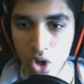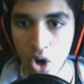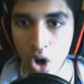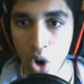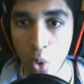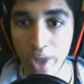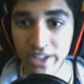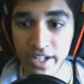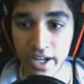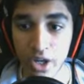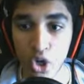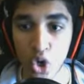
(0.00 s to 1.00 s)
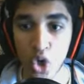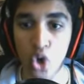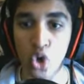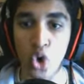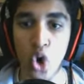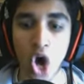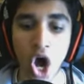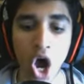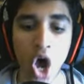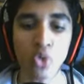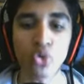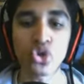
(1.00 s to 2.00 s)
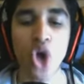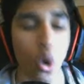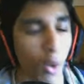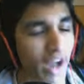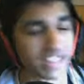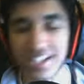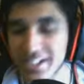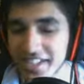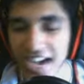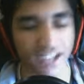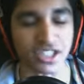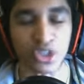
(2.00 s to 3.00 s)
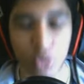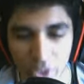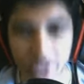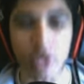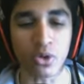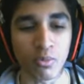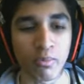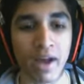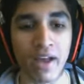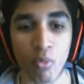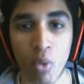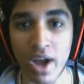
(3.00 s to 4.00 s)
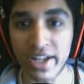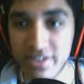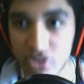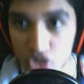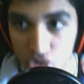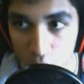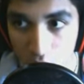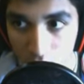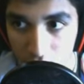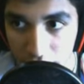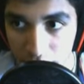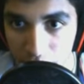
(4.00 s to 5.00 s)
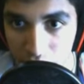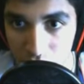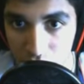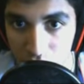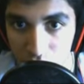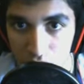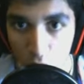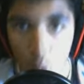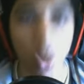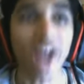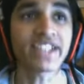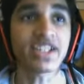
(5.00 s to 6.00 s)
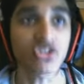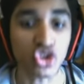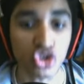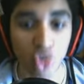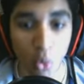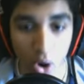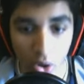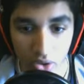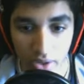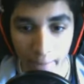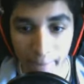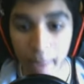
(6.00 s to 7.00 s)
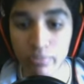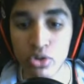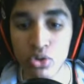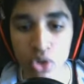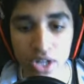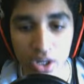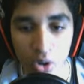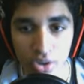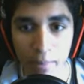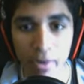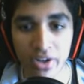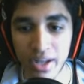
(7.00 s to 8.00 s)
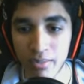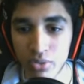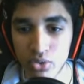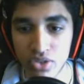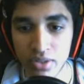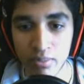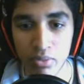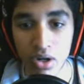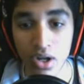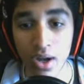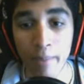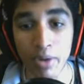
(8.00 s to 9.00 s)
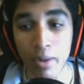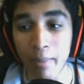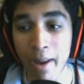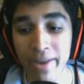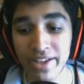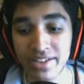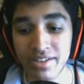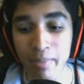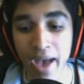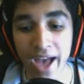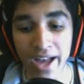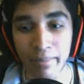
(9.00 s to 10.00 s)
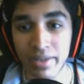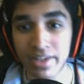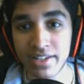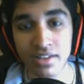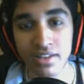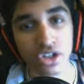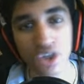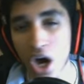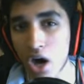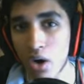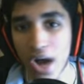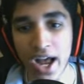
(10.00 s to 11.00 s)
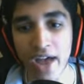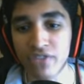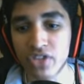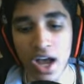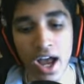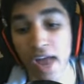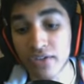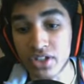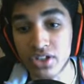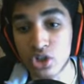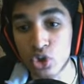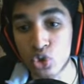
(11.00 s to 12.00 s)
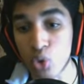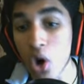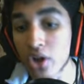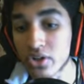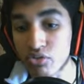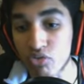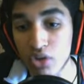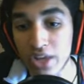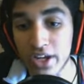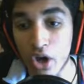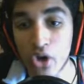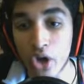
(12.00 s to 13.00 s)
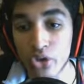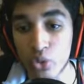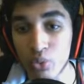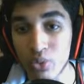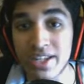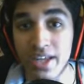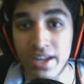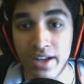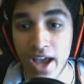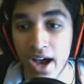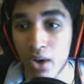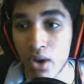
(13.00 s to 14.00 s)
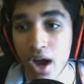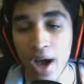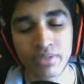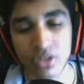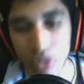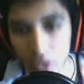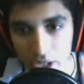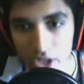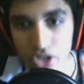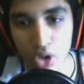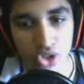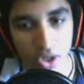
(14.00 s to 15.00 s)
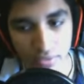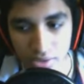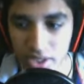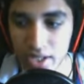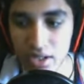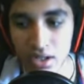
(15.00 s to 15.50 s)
Oh, I did it! Oh no, I did not do it! Oh my, why is this so hard? Why is this so hard? I'm, look at all the money I'm losing, bro. Bro, my man's is mad at me. He's like, yo, I have to, I have to deal drugs for like another weekend now. I'm sorry. Yo, Shovel Knight,